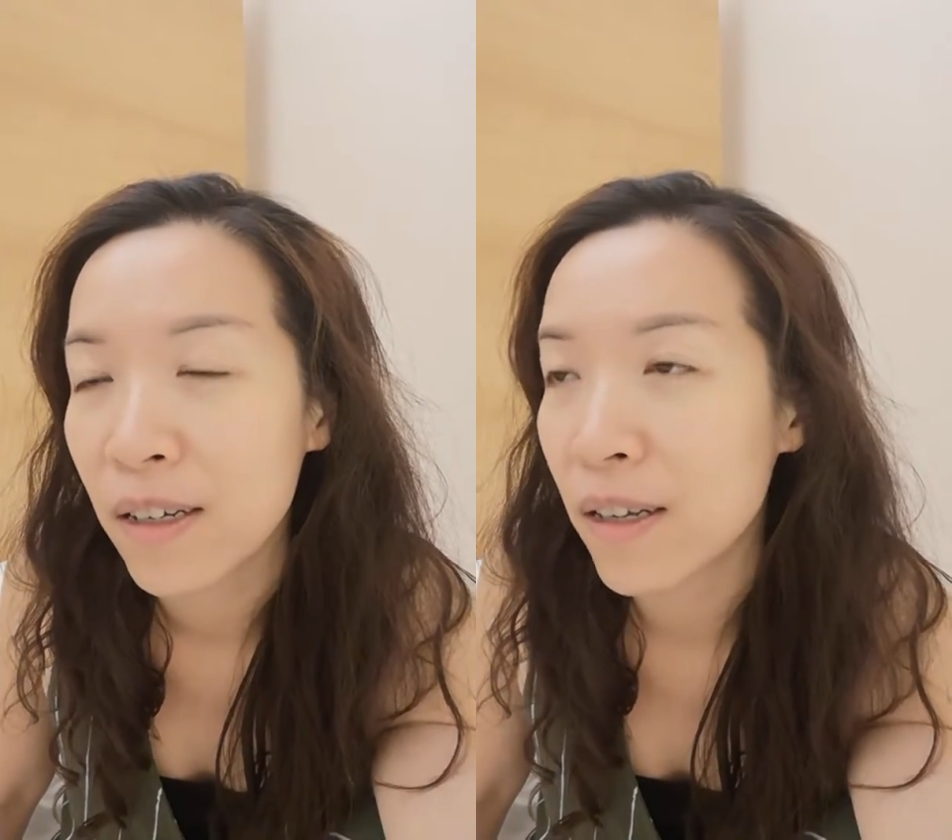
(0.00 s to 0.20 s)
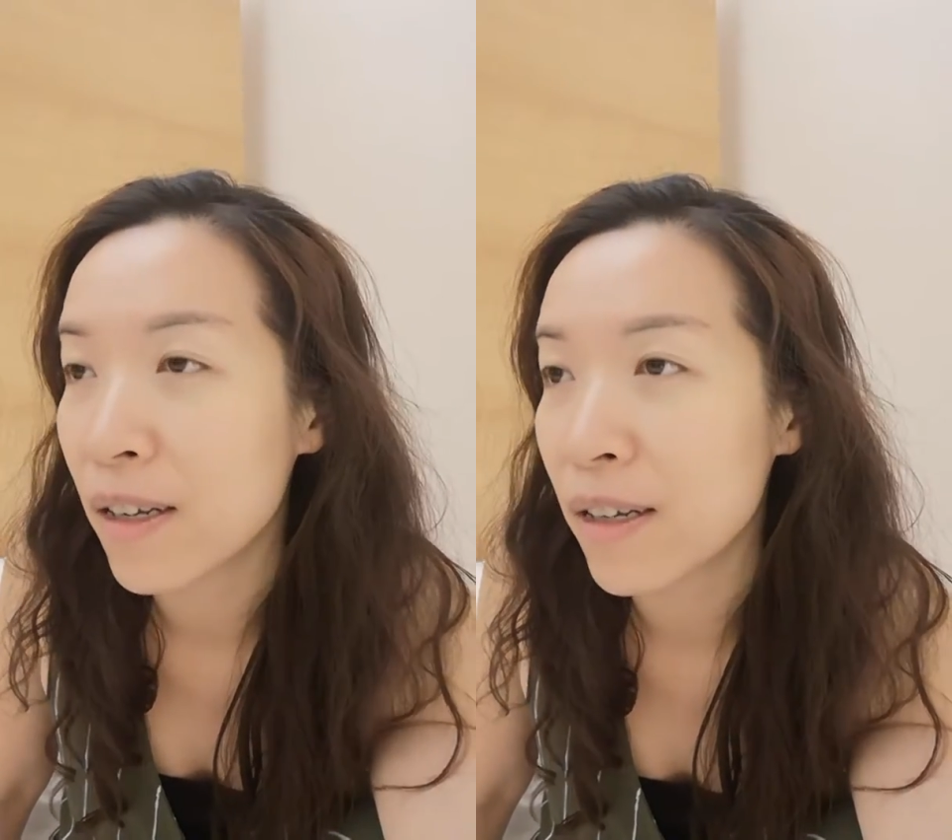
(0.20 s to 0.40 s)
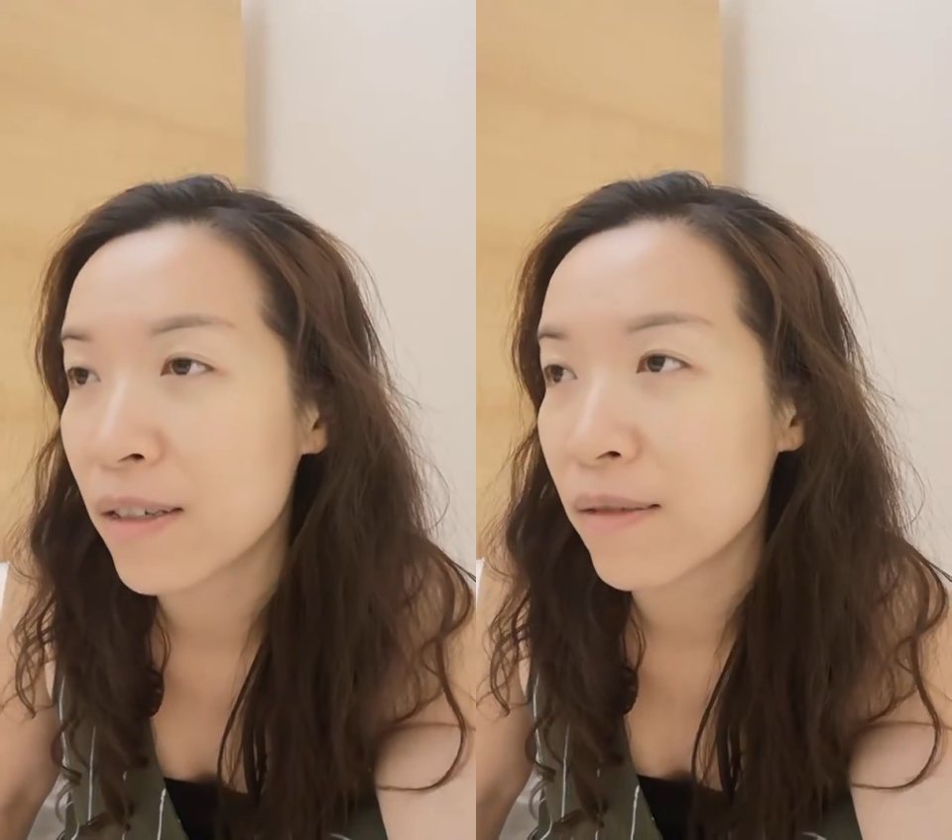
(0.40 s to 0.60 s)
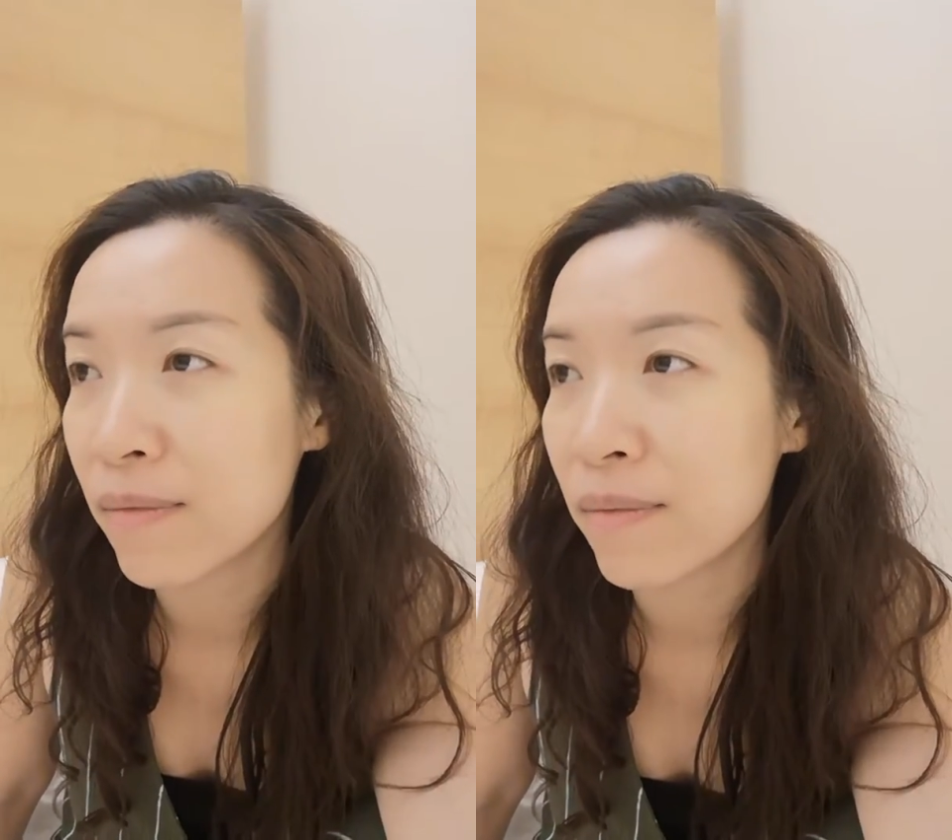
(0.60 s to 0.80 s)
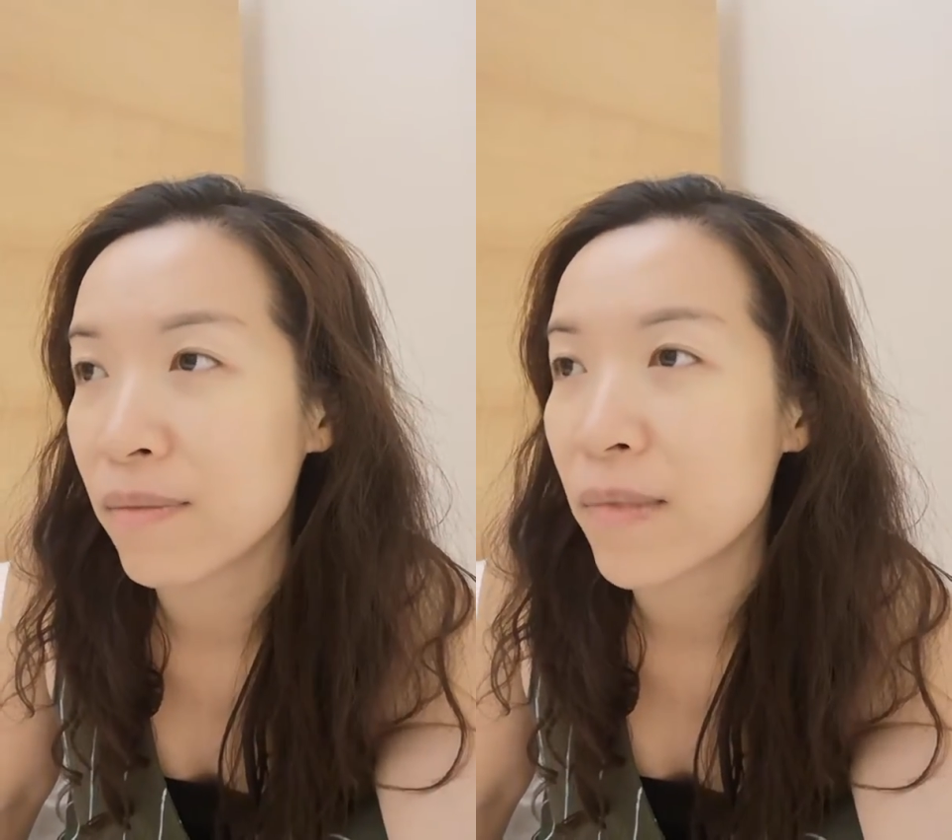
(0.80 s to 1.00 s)

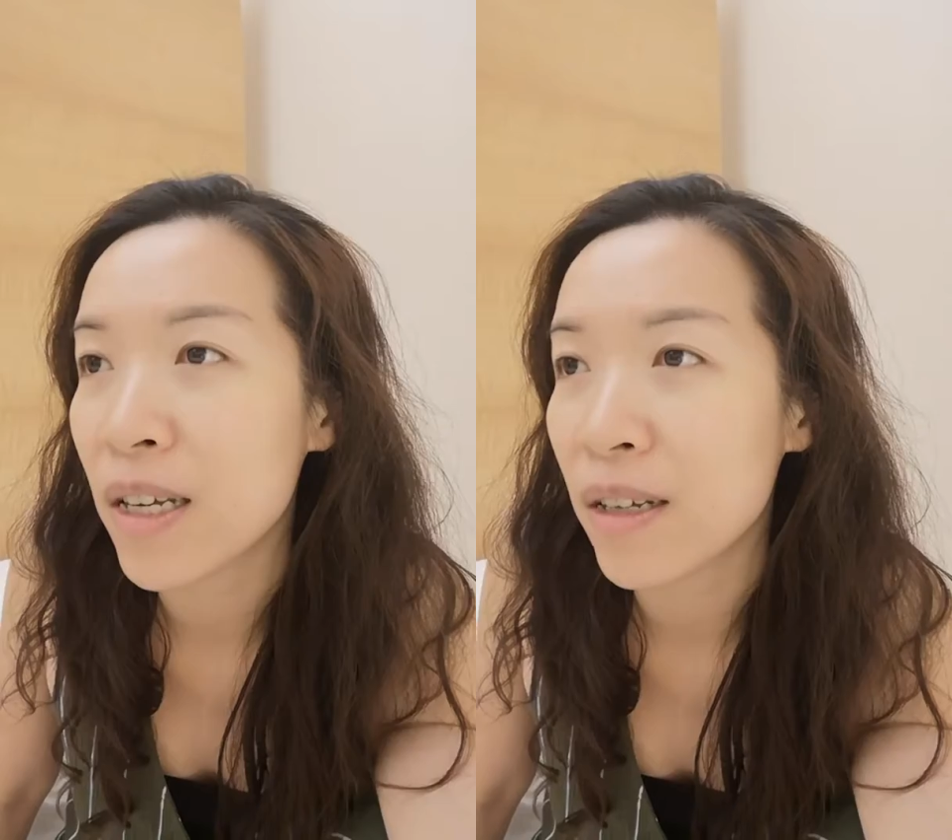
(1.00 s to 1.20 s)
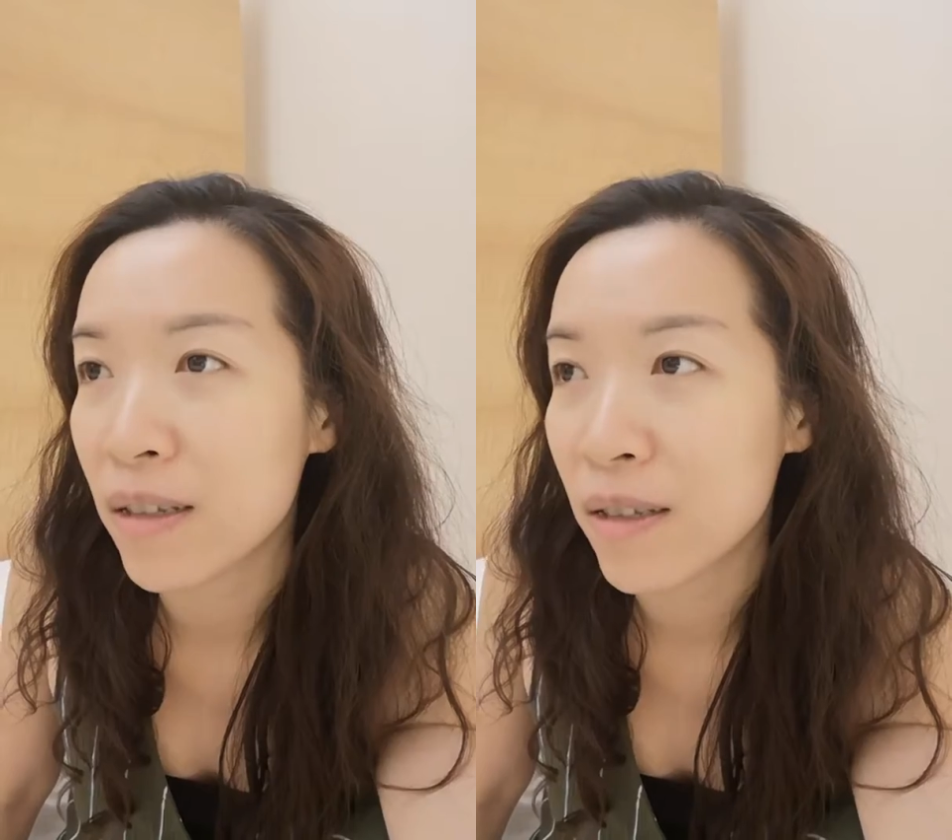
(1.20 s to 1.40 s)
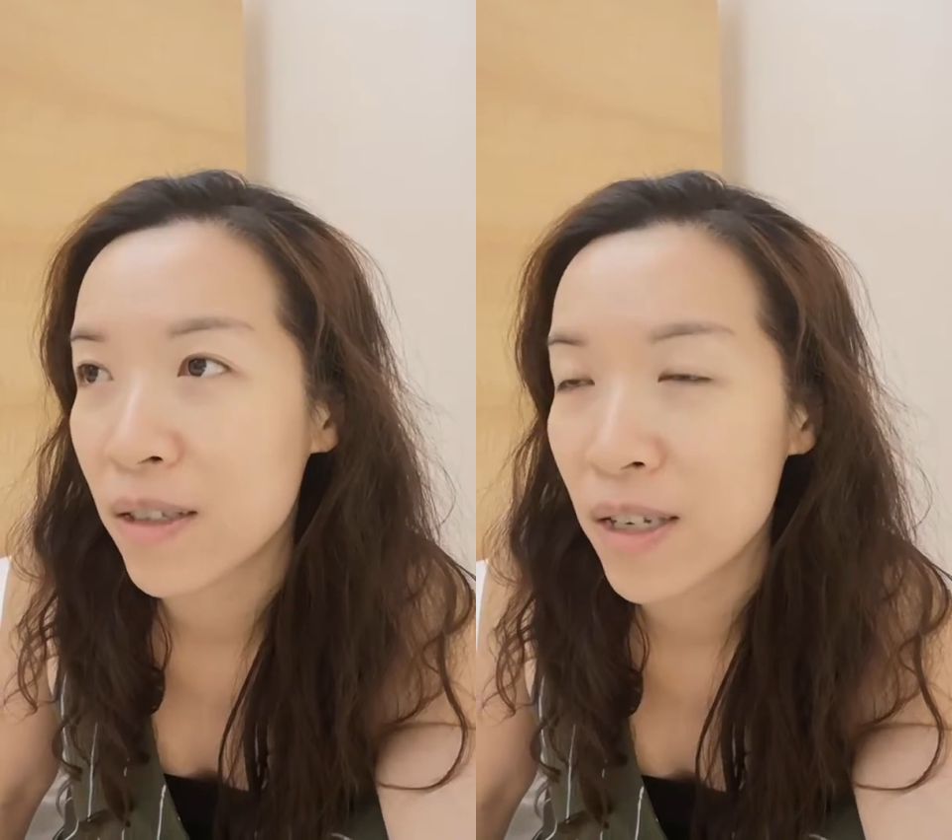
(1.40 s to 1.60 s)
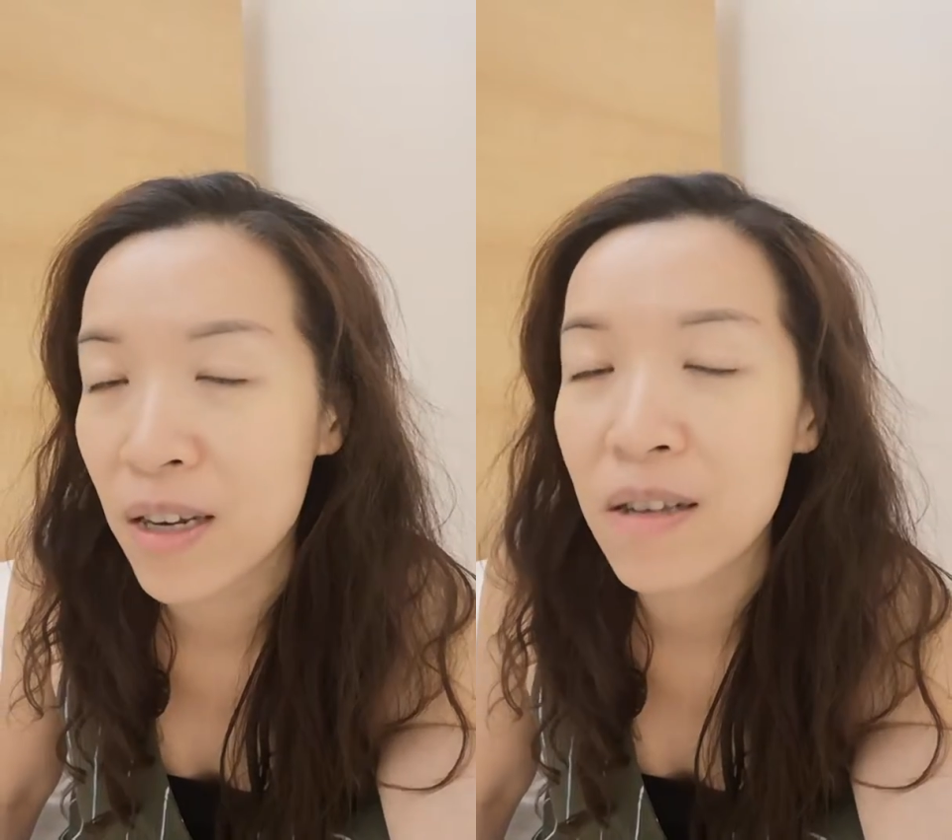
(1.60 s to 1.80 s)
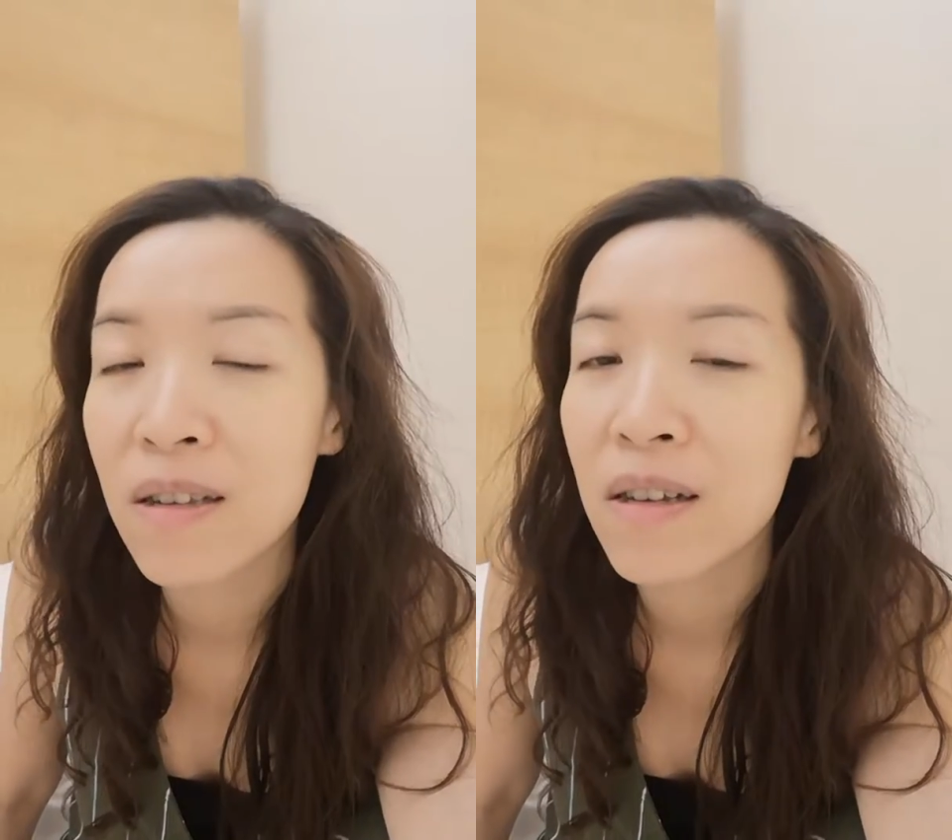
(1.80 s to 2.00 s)
And it
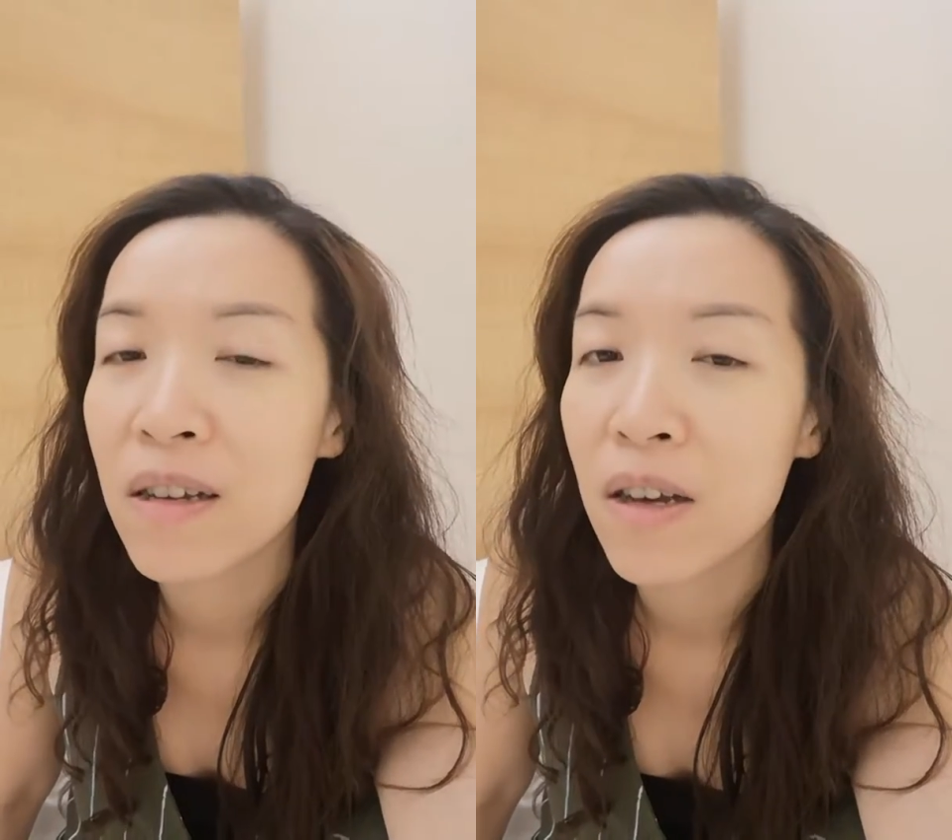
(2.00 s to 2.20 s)
is